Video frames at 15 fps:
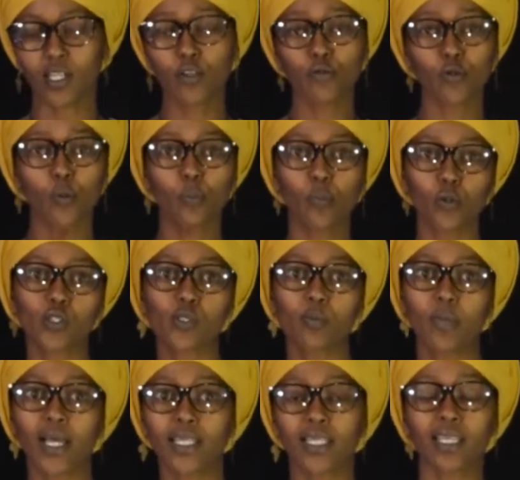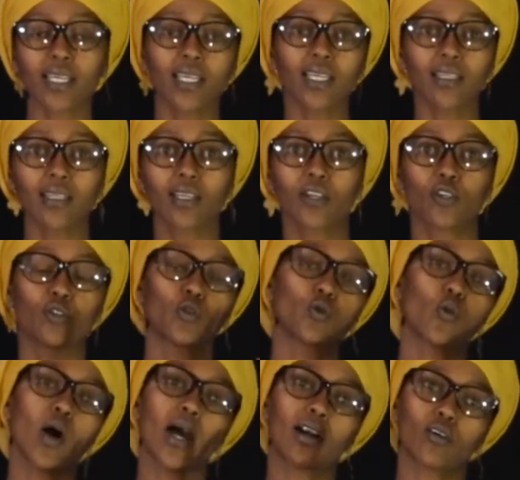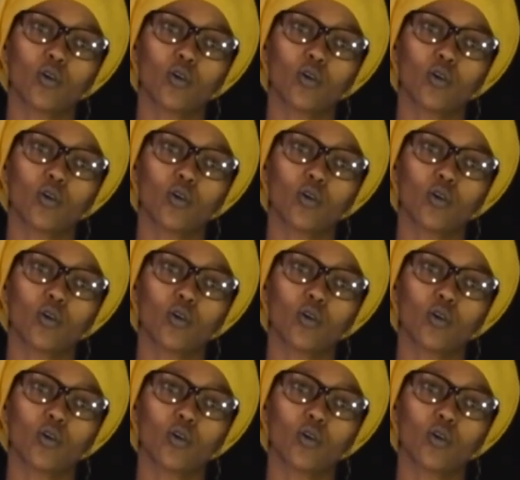If you put money in, you are